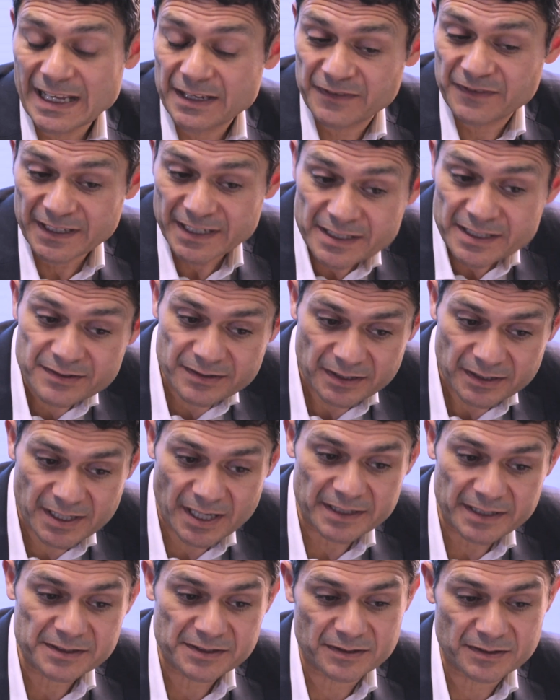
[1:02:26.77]
If it is the
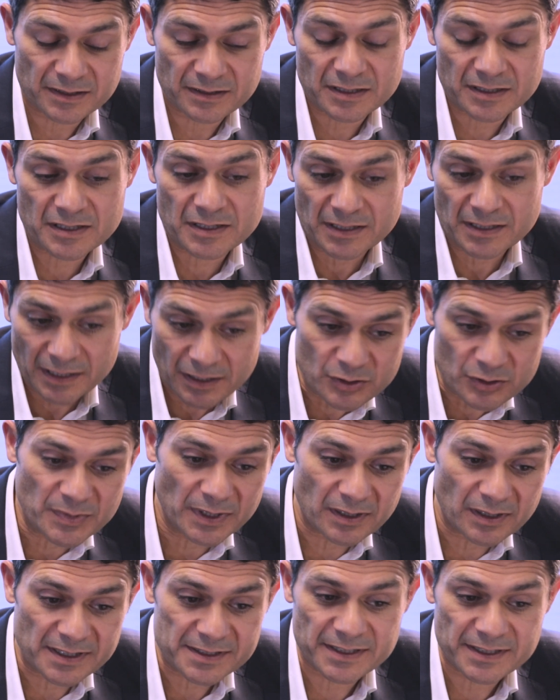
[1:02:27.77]
case that
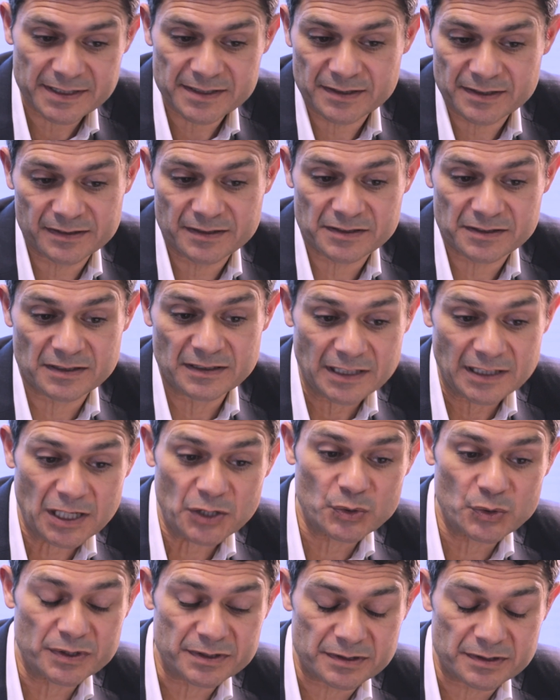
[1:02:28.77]
globalisation has
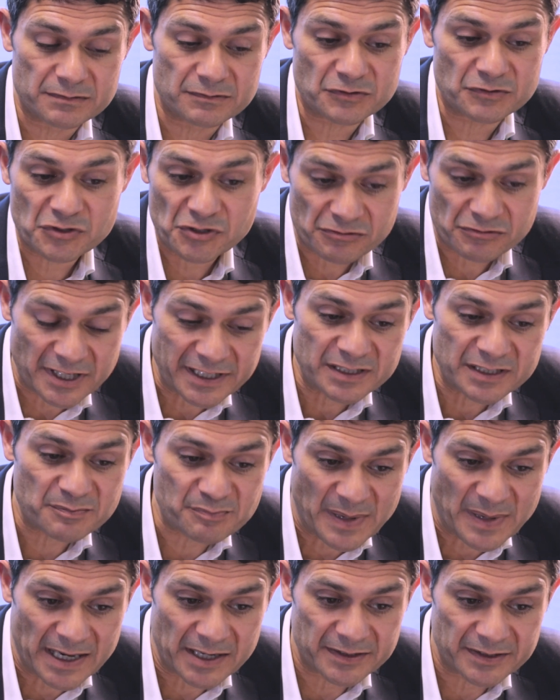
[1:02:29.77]
lowered trade
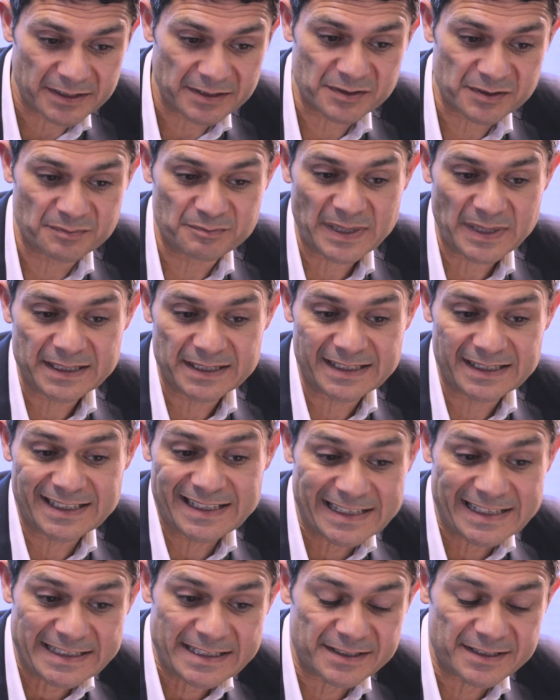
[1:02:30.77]
barriers and made it
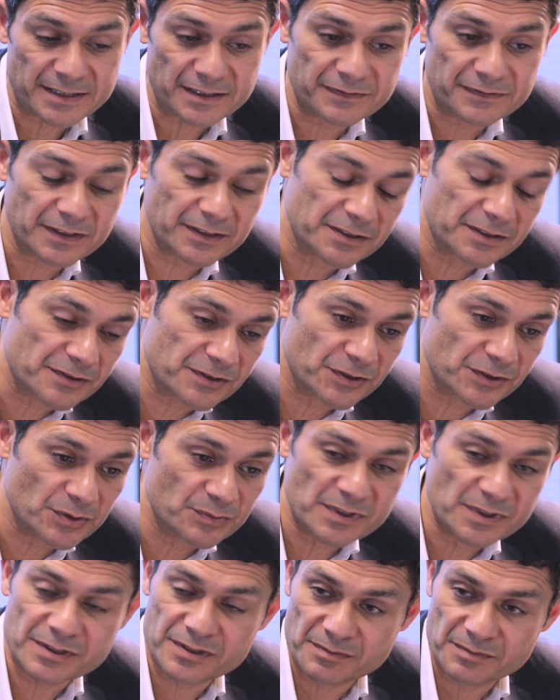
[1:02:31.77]
easier for
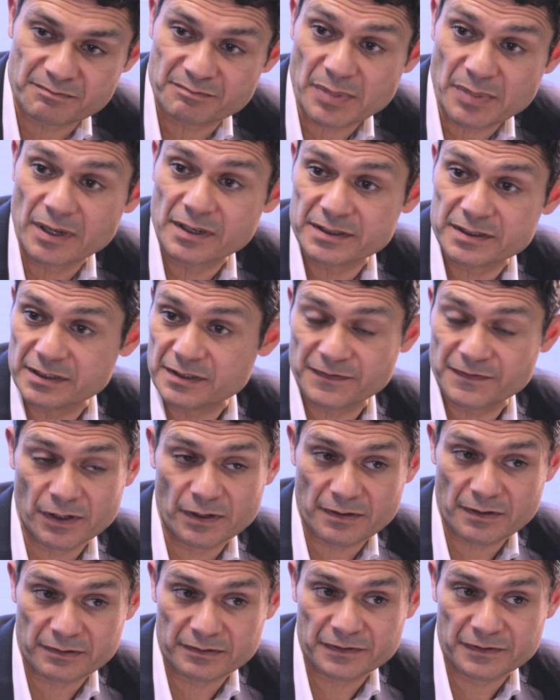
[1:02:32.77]
consumers to purchase
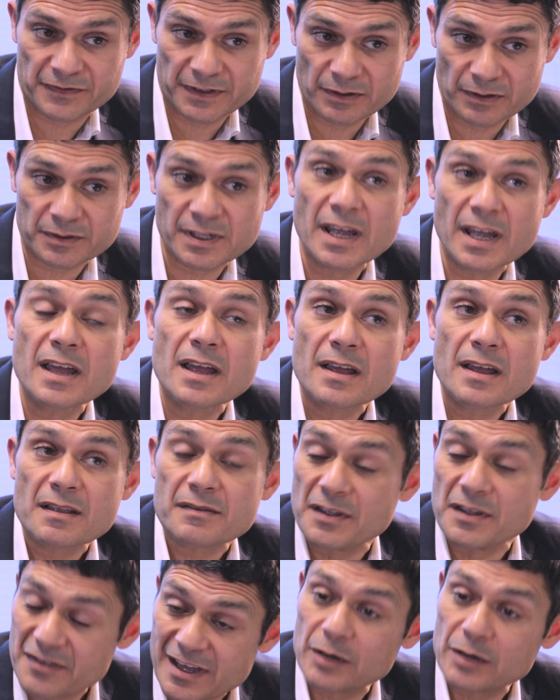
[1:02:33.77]
further afield,
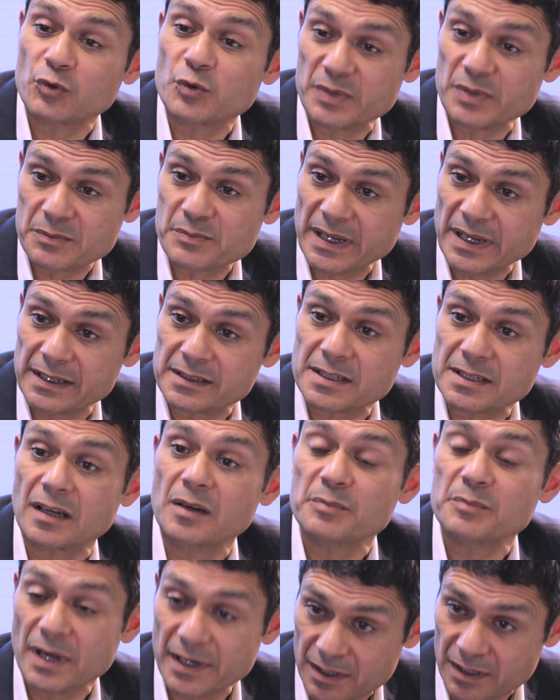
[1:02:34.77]
then that will be picked
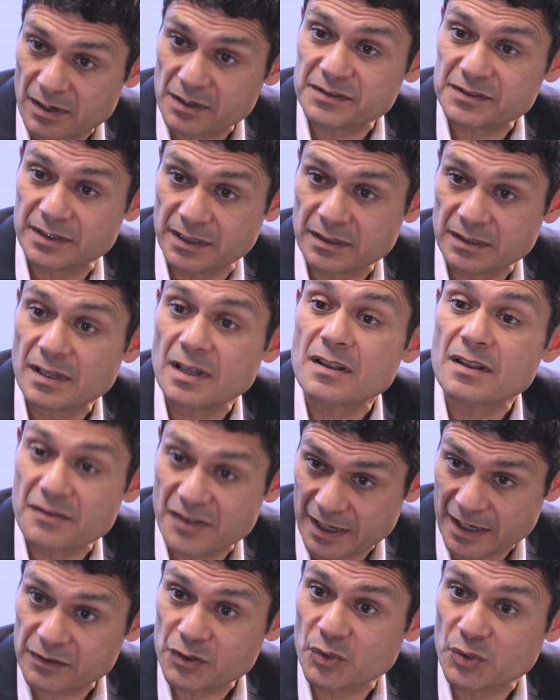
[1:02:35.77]
up by asking
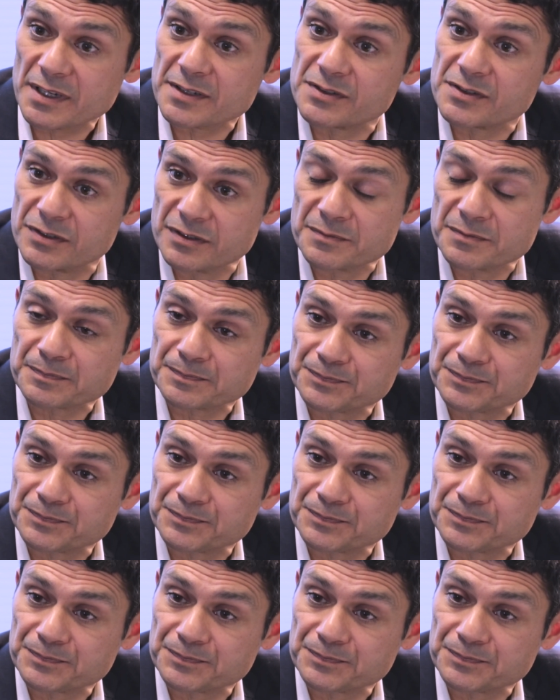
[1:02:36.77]
that question.